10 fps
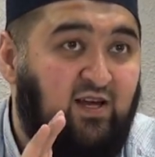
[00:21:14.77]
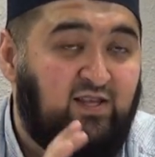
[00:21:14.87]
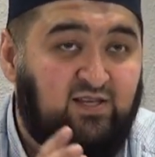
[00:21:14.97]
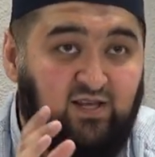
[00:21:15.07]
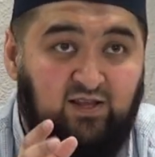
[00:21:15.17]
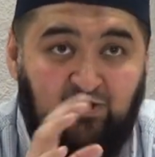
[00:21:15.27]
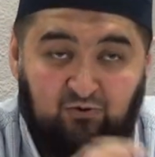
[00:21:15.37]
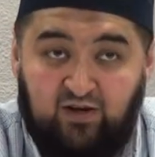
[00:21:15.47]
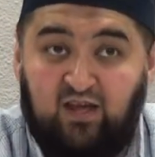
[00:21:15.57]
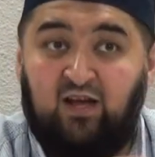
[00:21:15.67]
And this is another
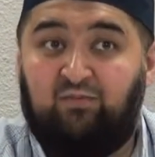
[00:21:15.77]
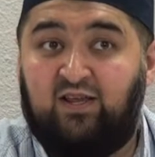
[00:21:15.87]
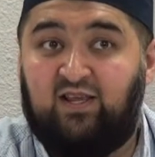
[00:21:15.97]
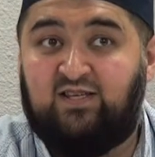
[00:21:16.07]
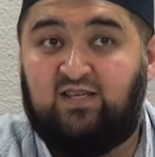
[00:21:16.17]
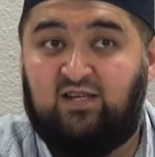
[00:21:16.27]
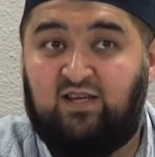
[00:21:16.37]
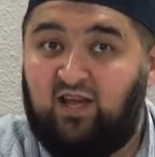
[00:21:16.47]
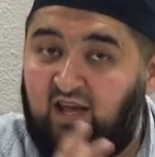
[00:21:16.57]
one, by necessity.